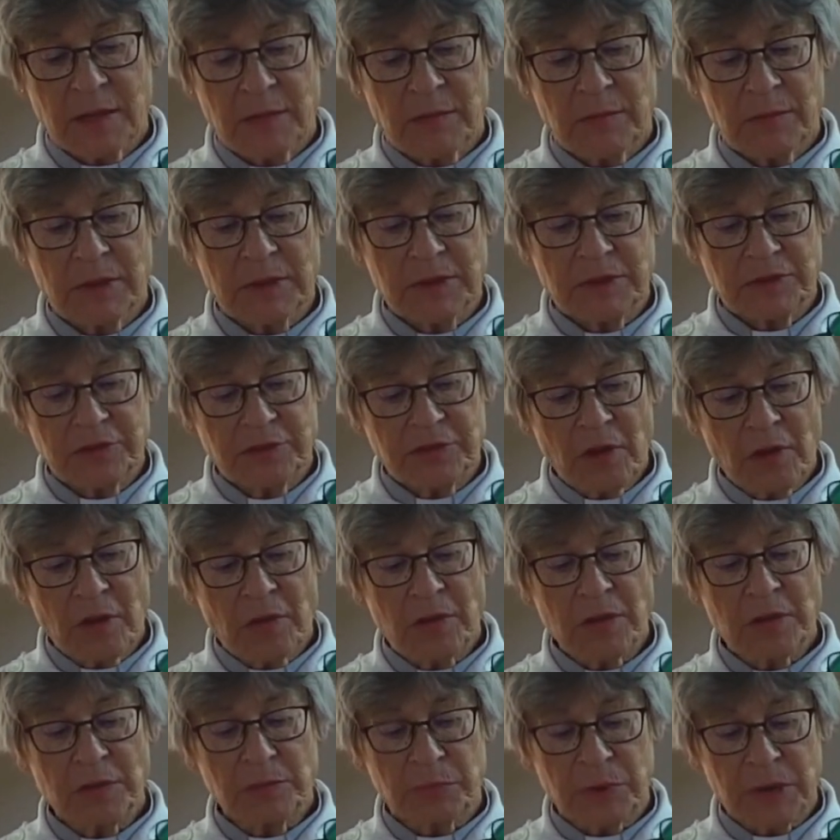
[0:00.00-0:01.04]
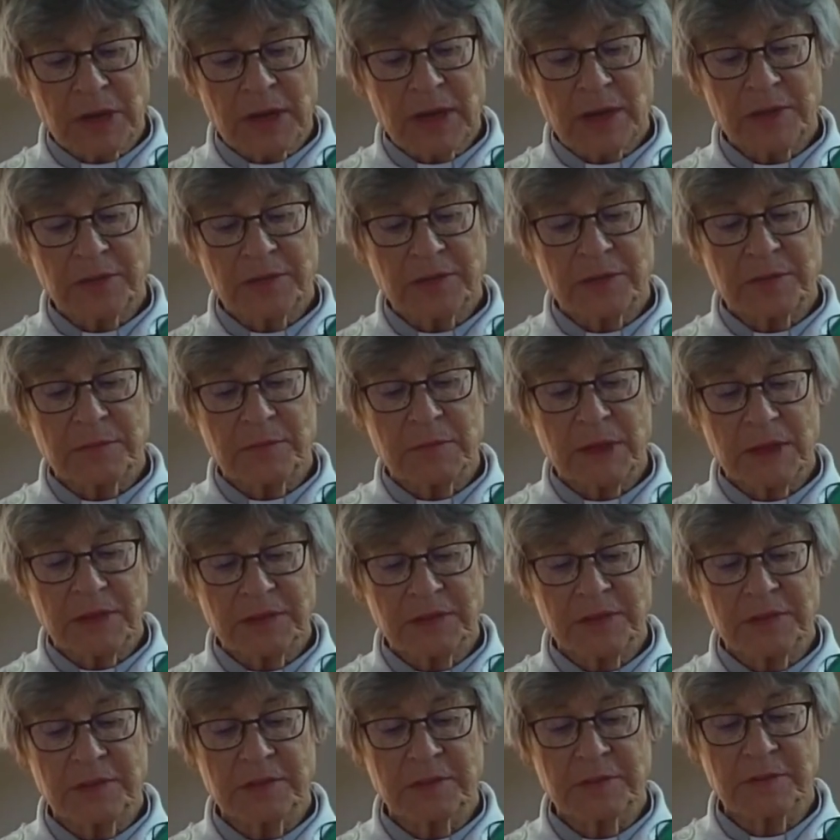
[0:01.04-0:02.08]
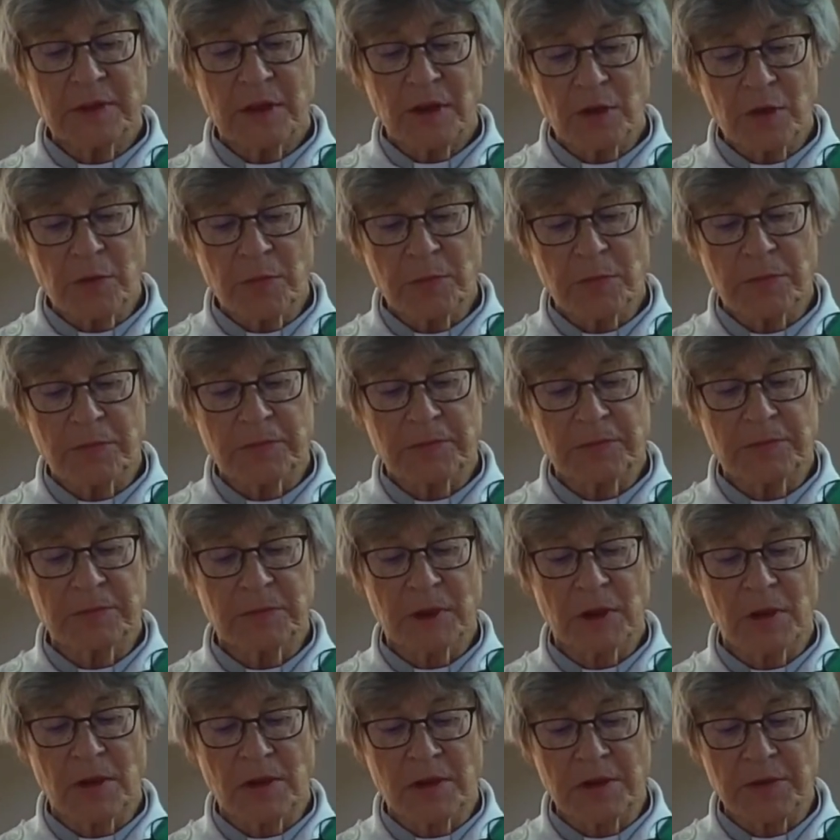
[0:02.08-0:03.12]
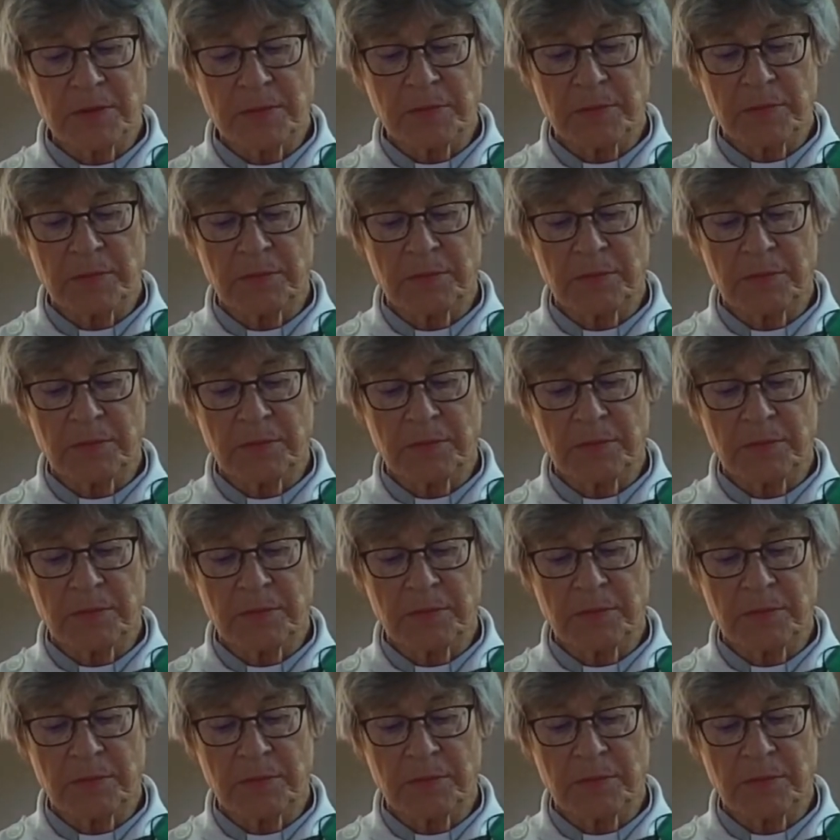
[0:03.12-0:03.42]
But Joel brings a message of hope from God,